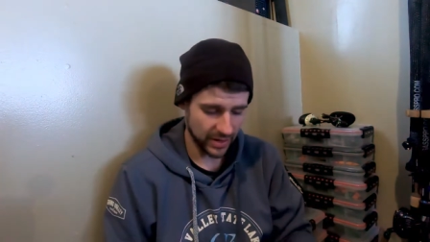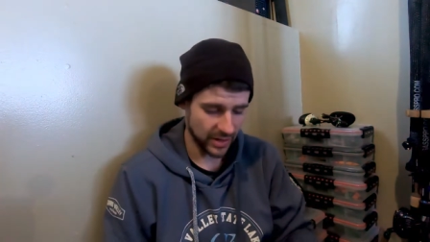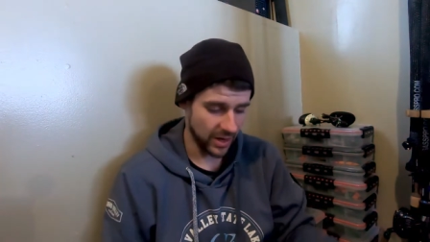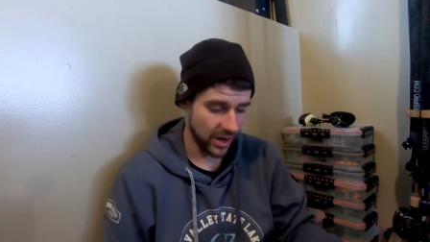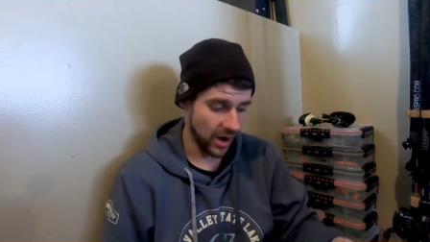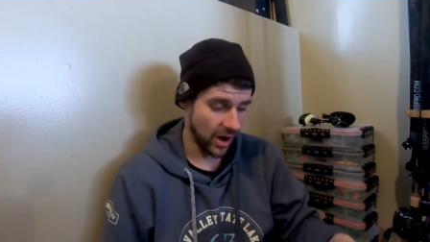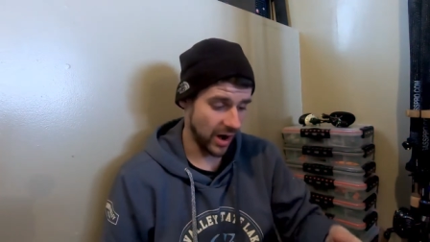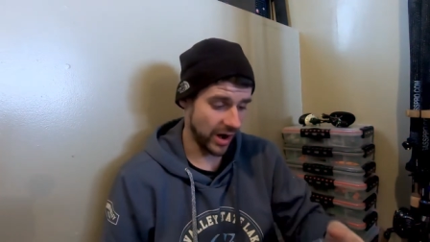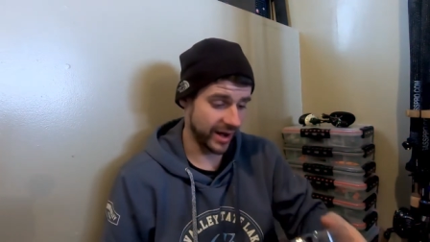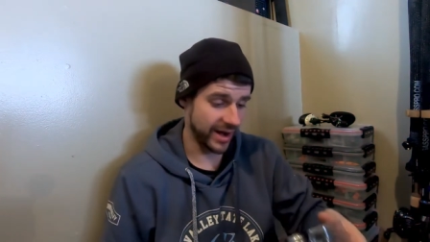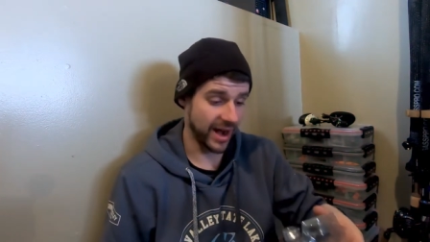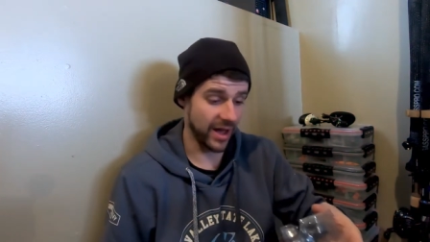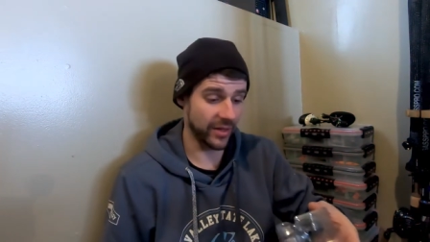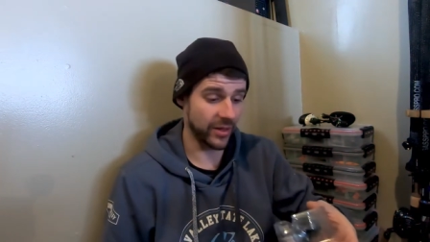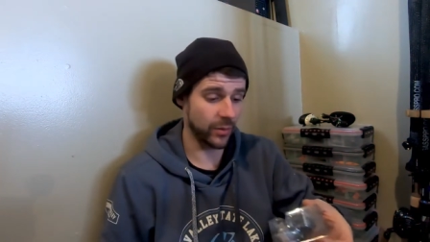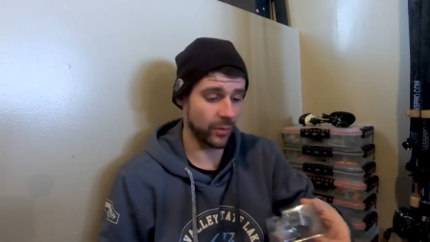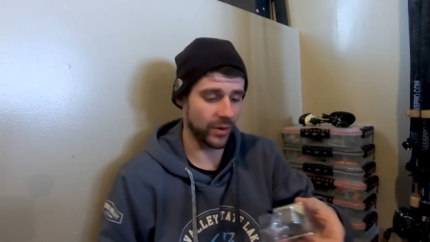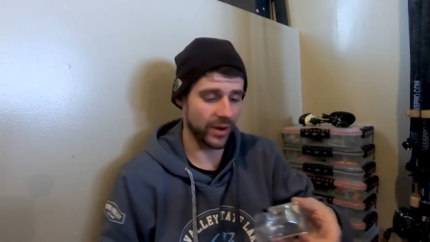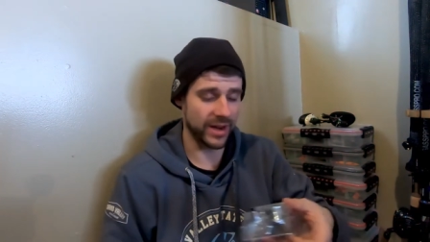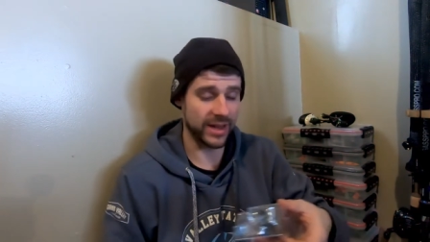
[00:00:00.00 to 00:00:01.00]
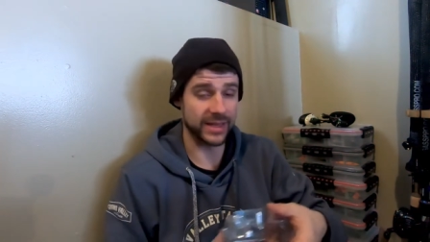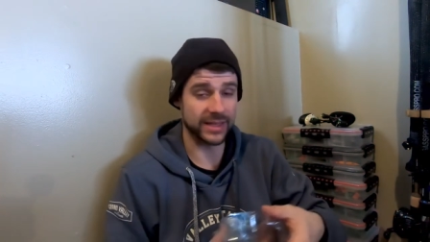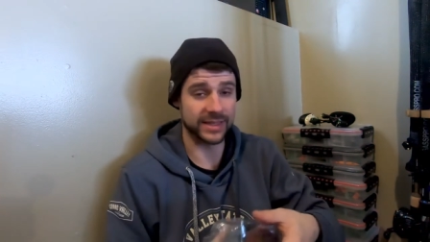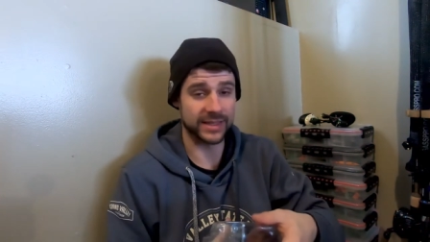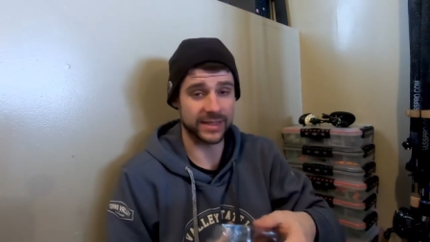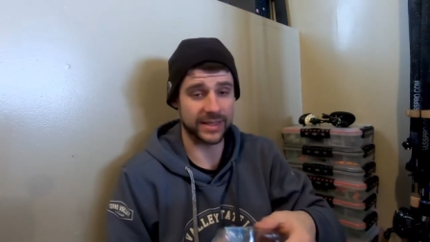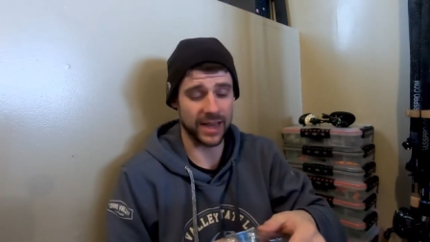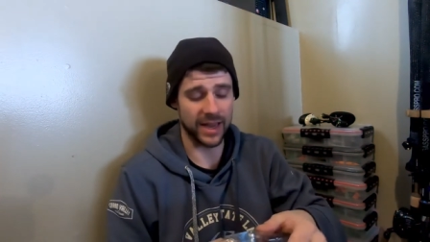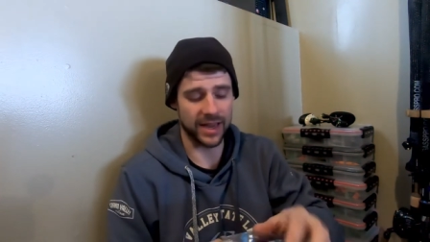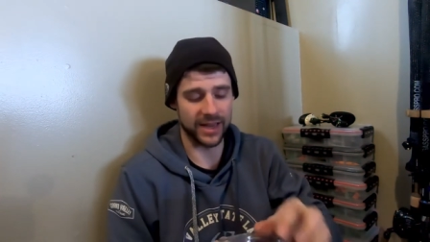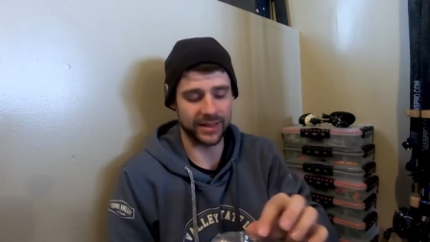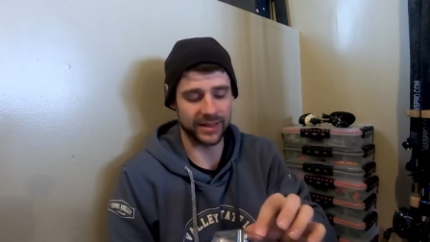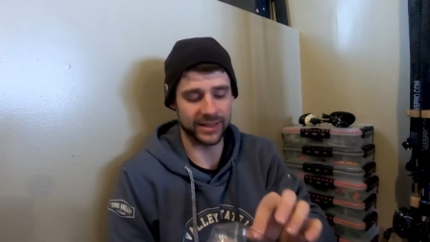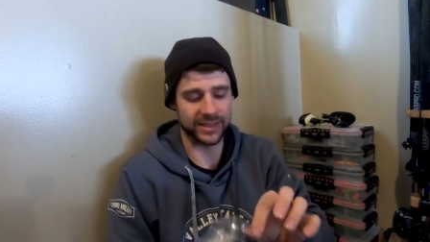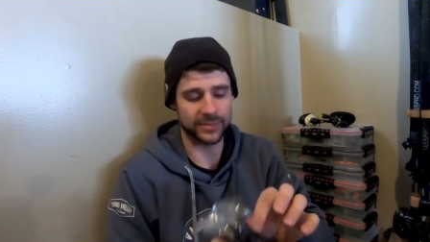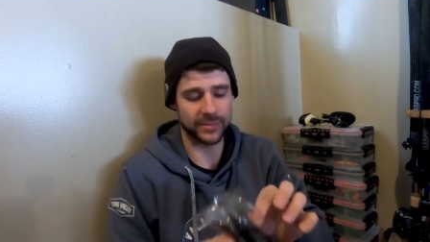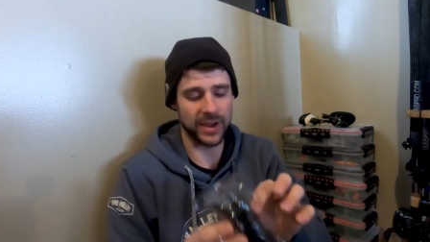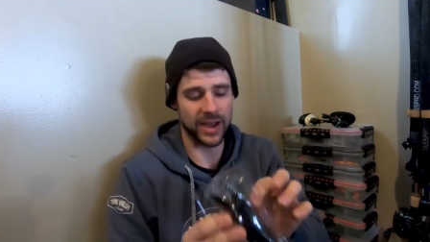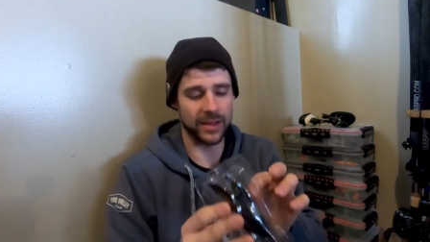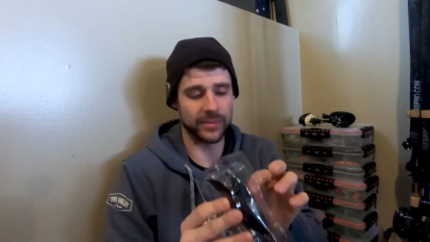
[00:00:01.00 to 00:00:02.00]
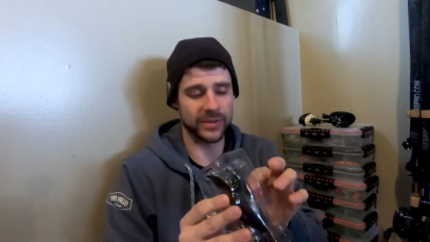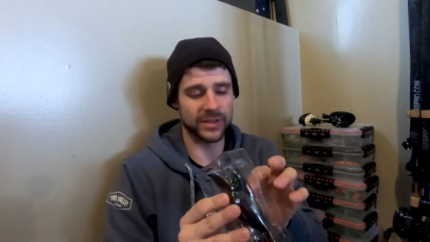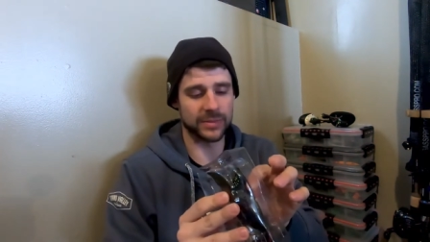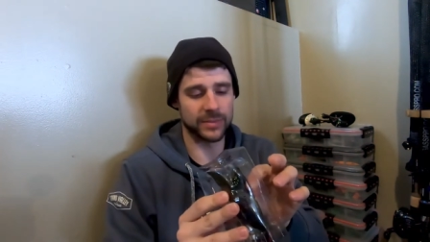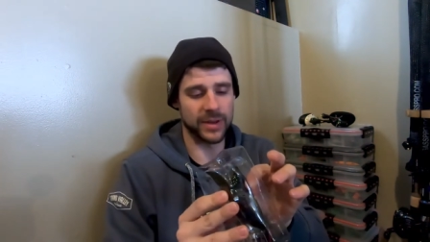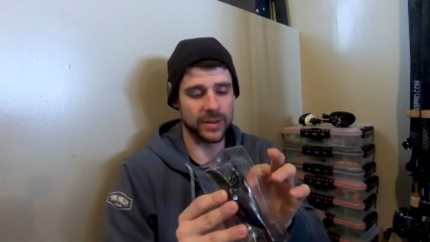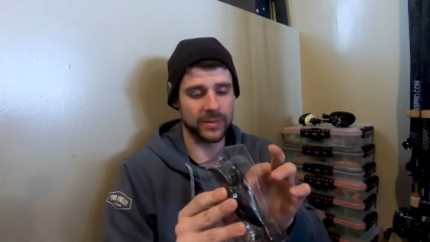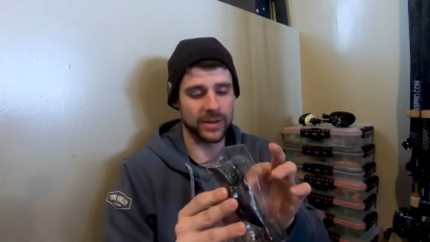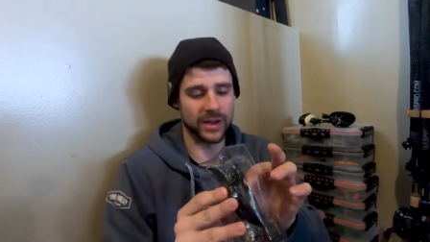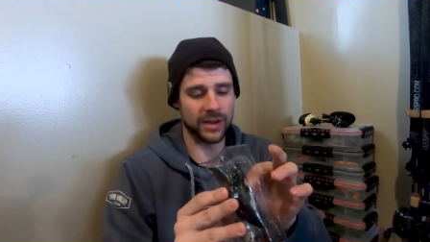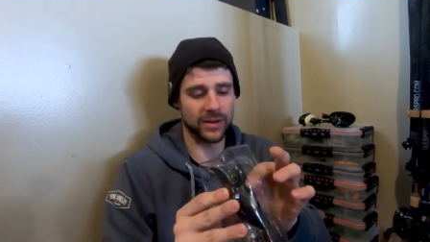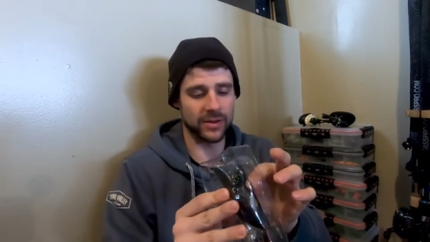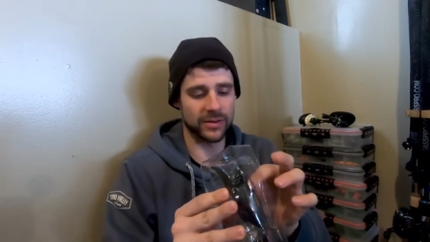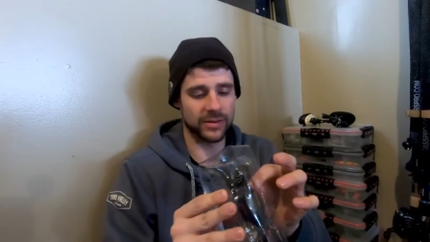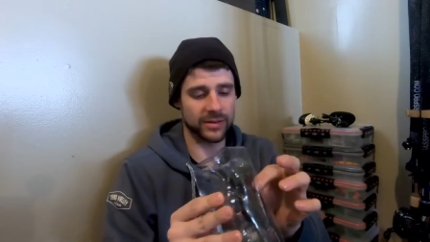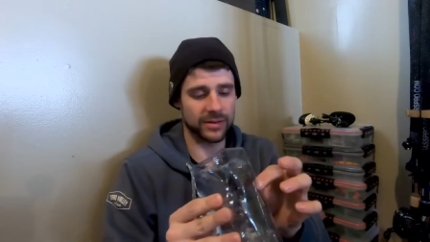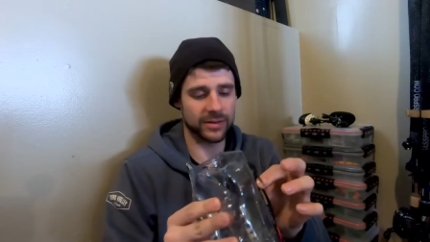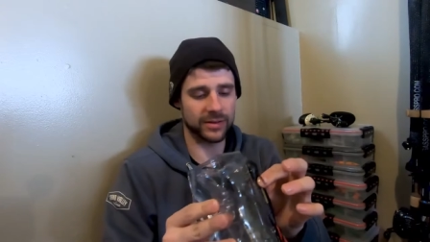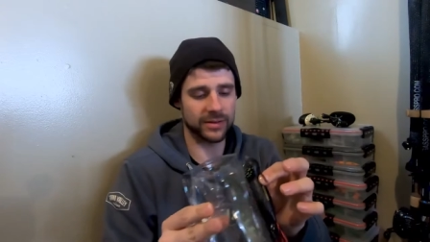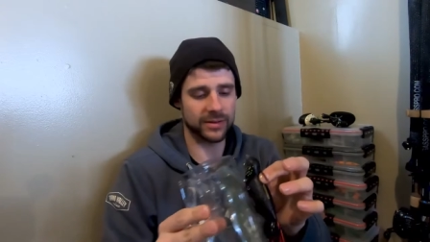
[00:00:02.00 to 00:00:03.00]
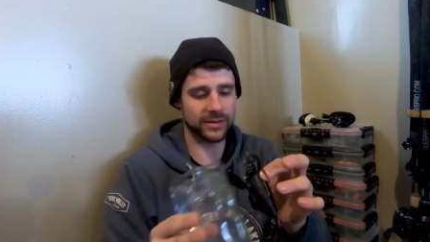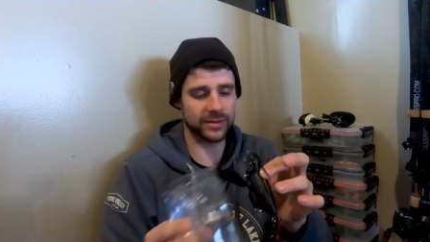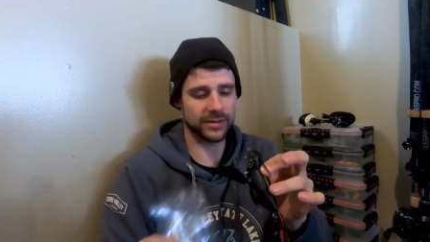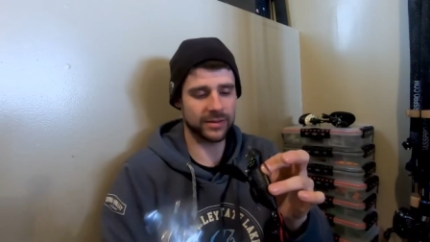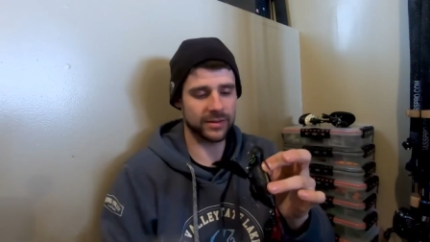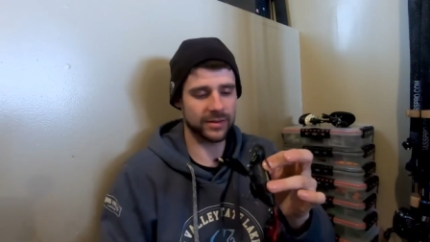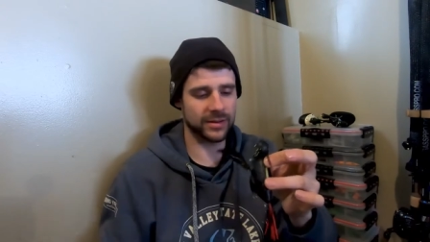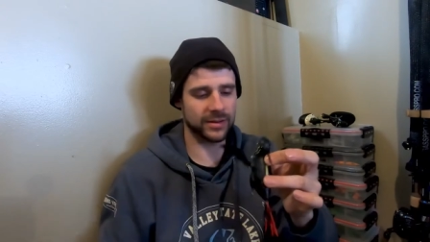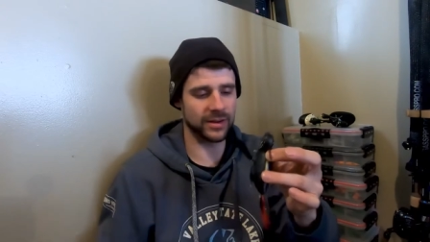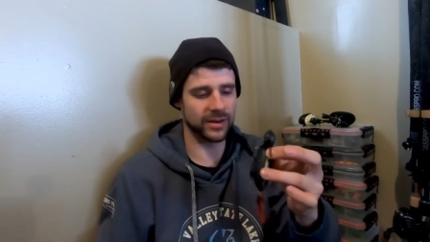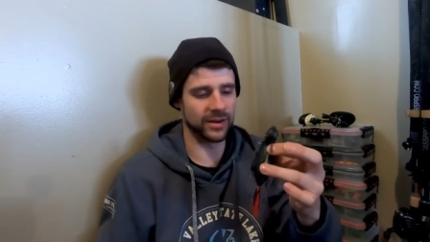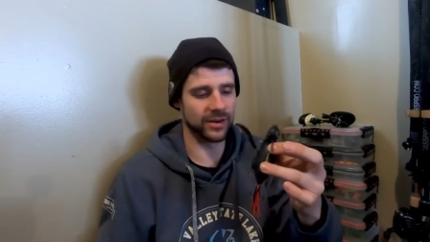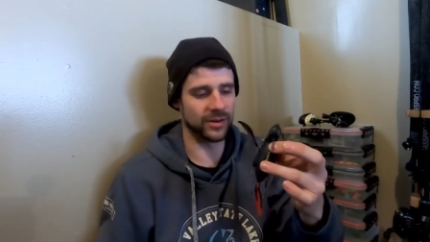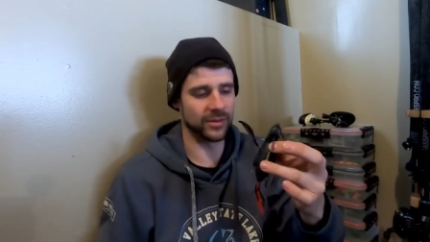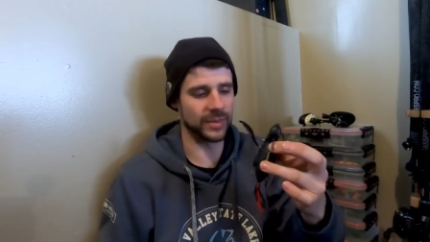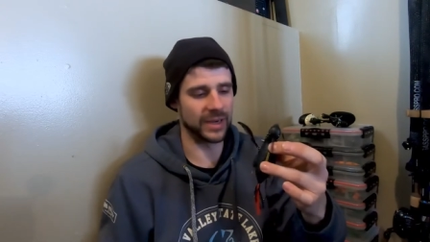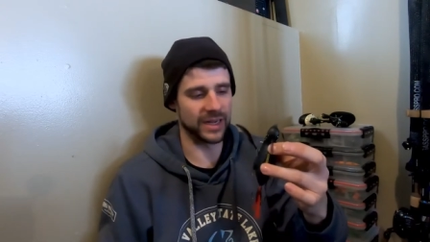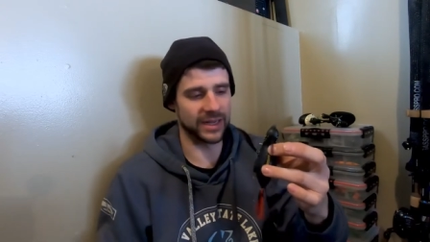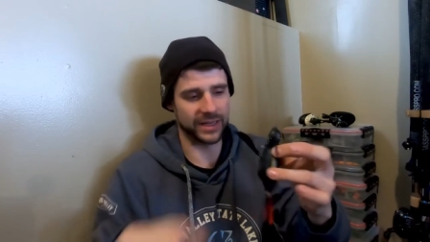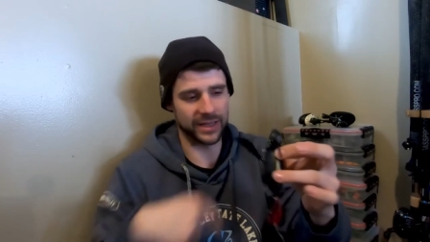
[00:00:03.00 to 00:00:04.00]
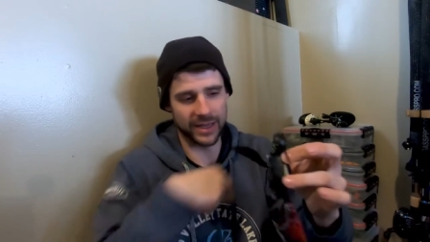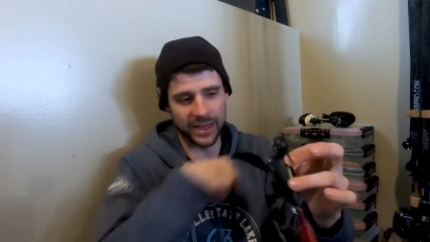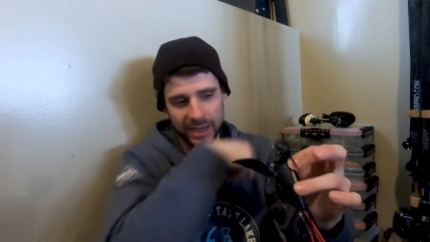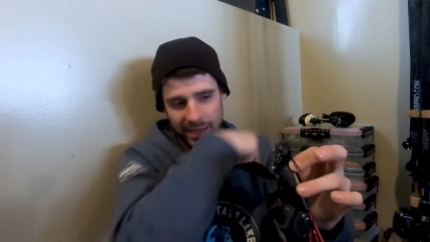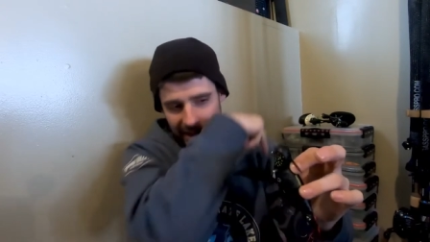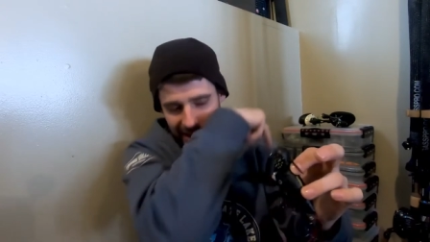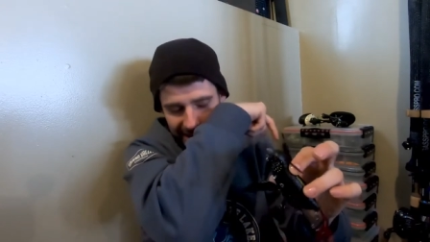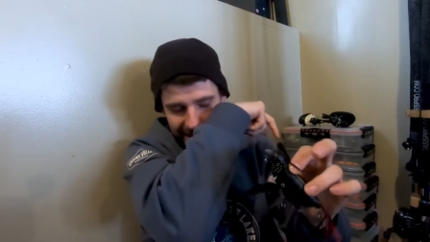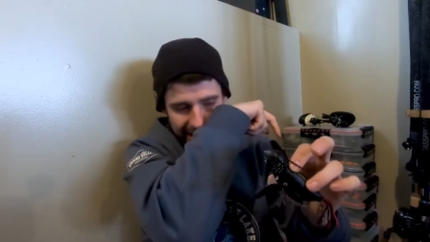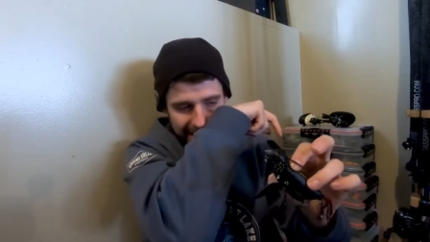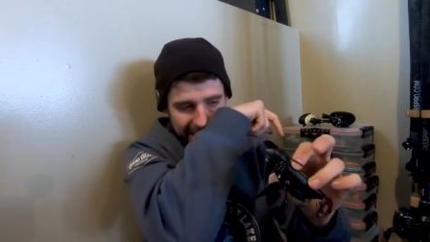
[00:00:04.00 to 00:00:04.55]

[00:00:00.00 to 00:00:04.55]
All right, now that we're inside, let's pop this baby out. Oh my god.